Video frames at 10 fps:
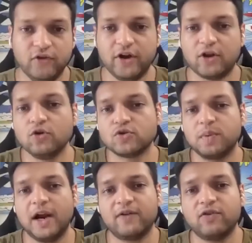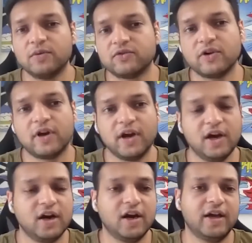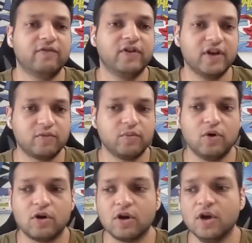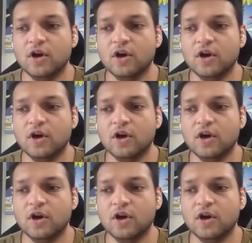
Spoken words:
where huge platforms were created like Facebook